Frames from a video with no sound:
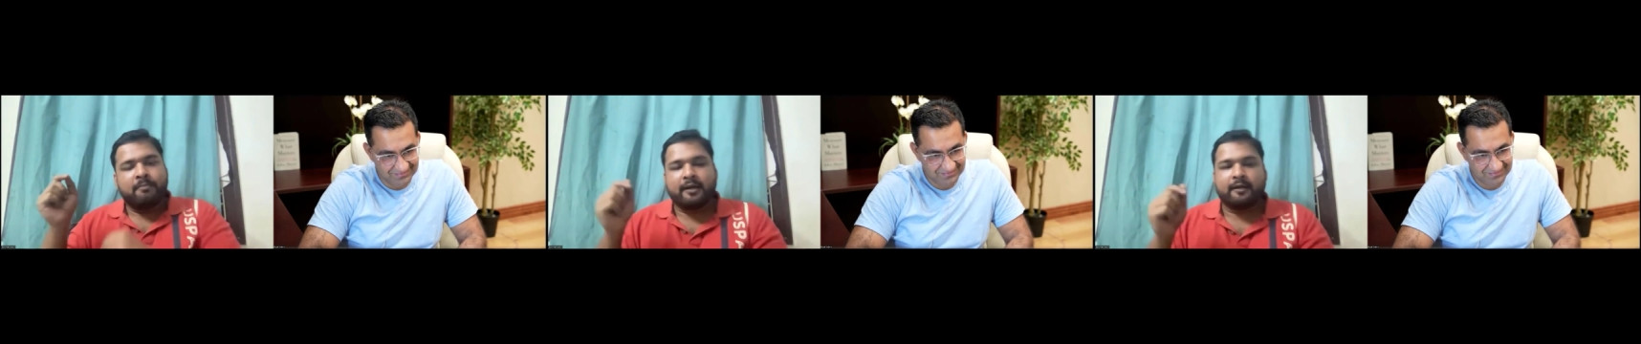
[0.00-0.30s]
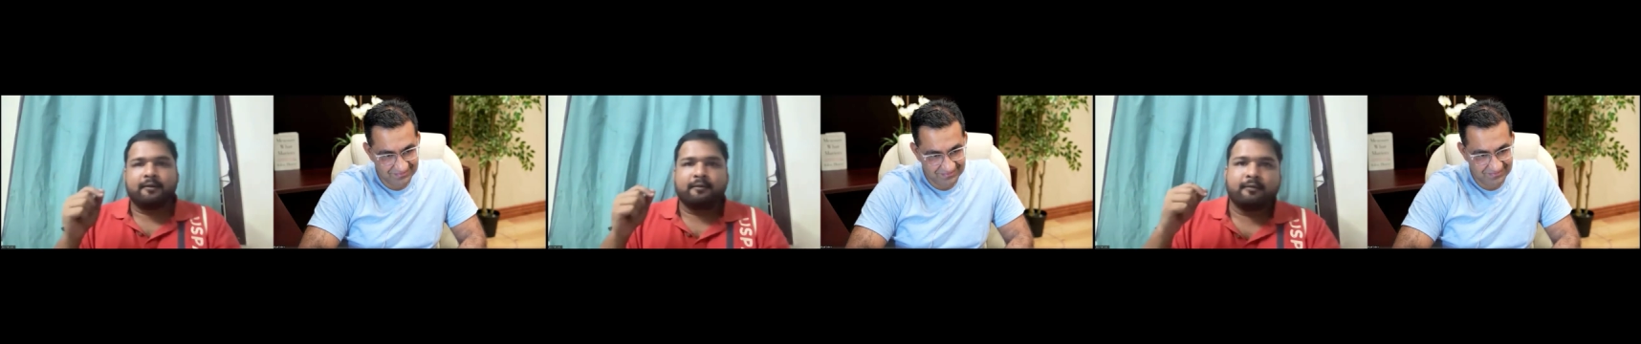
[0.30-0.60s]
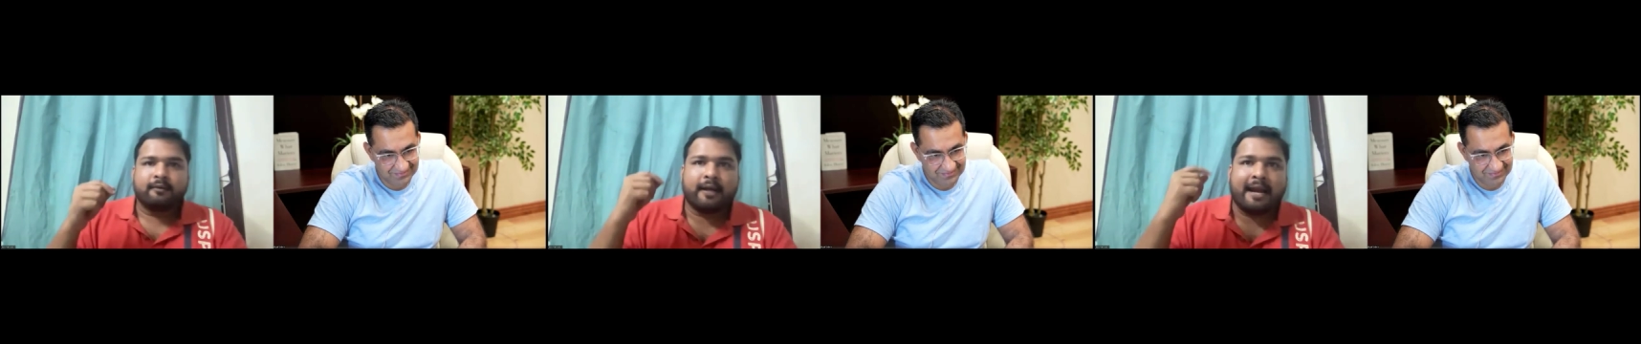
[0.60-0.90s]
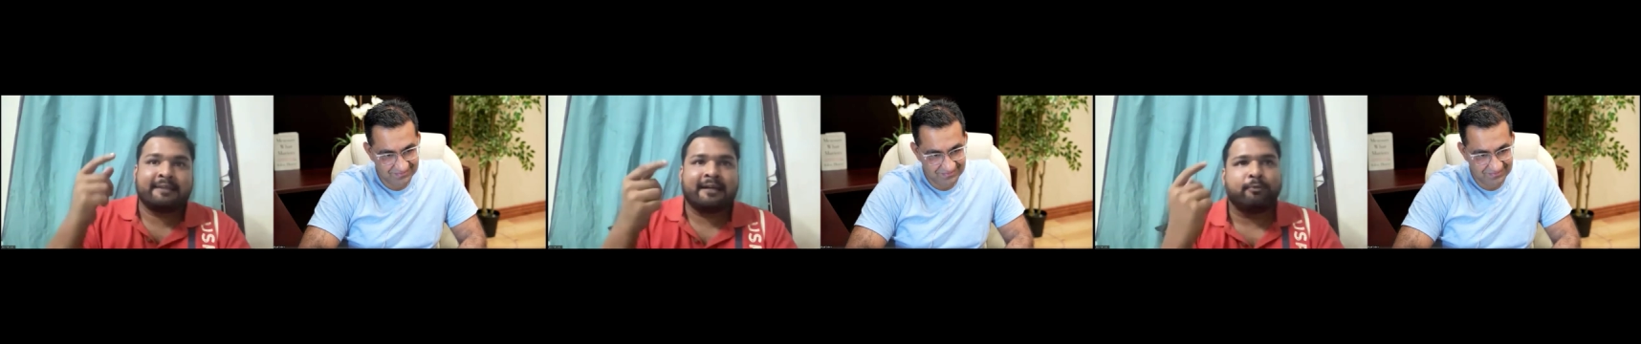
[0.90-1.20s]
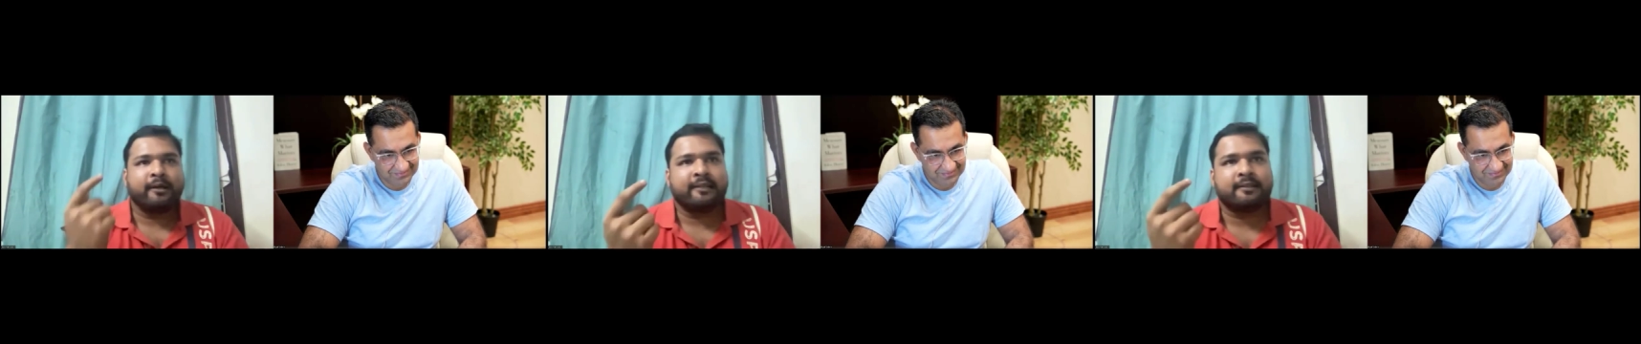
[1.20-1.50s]
Speaker 1: but at that
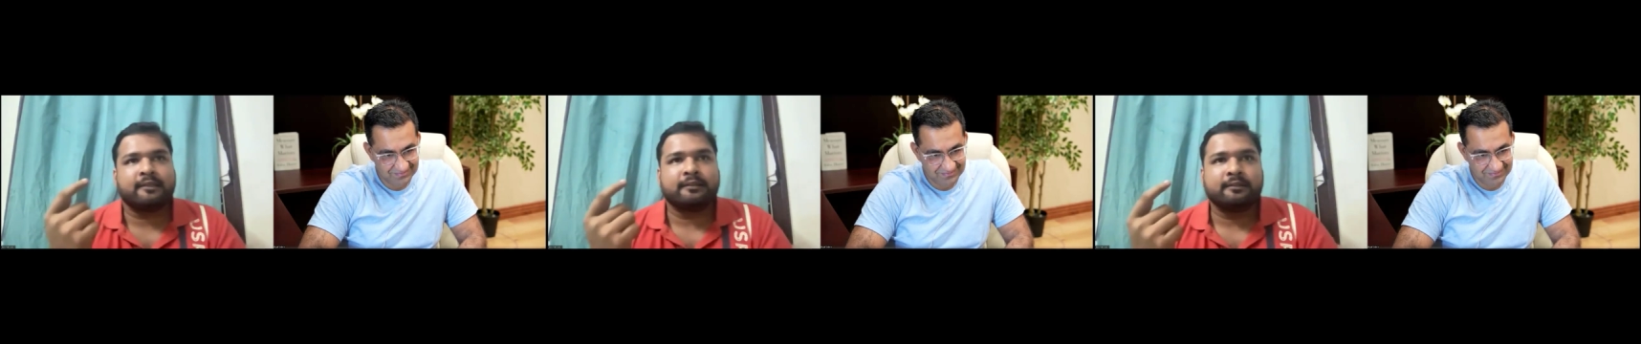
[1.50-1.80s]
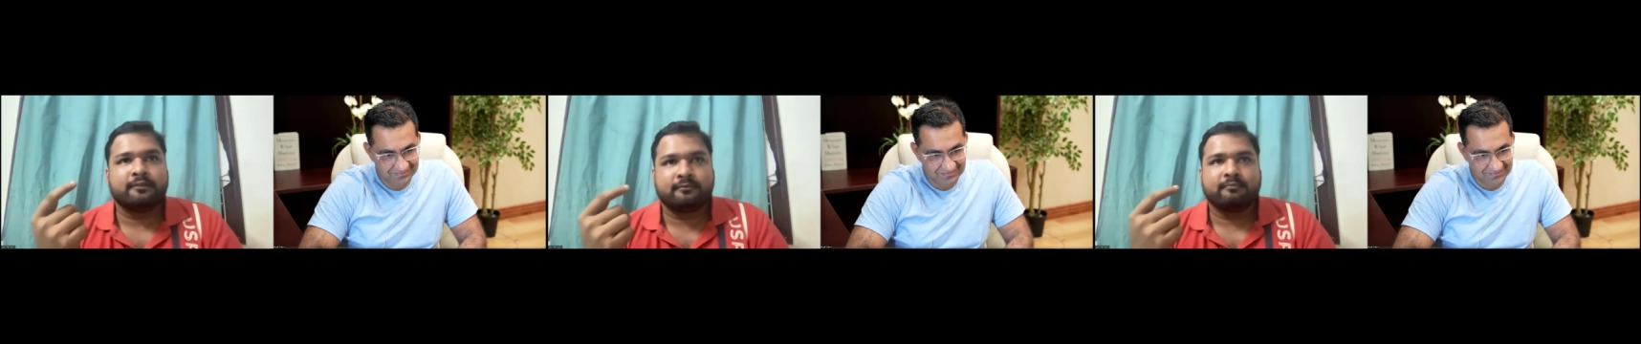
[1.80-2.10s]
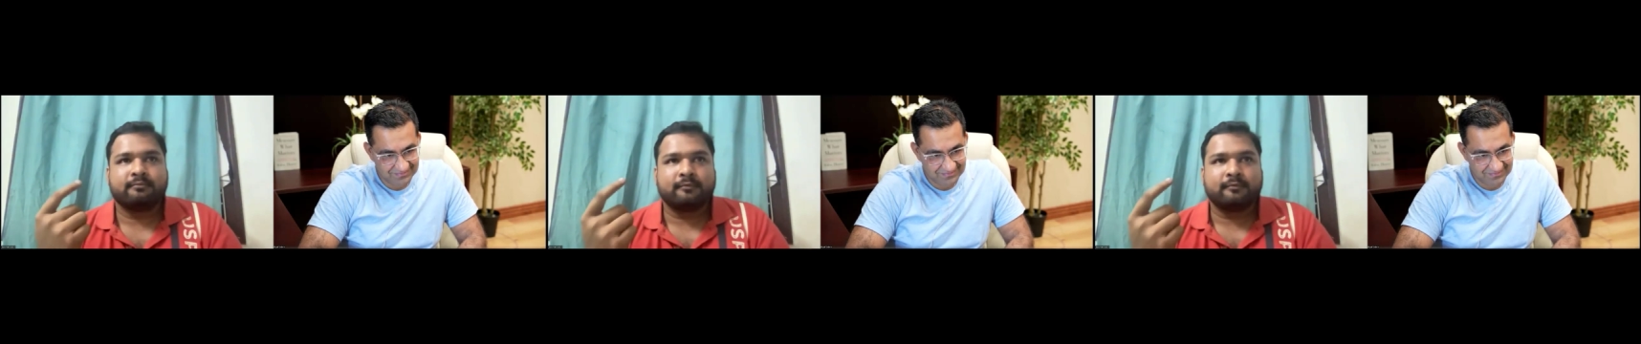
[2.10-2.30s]
point i think the